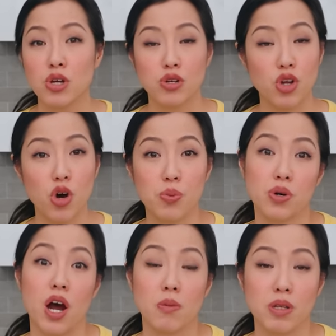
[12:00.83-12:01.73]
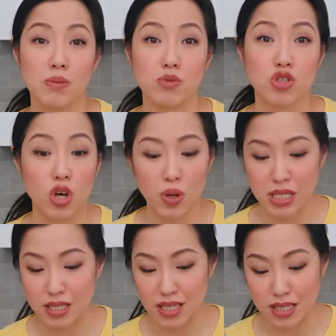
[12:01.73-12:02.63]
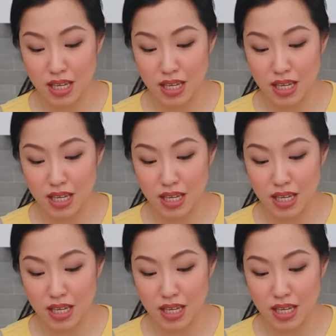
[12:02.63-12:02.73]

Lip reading: no problem. So it's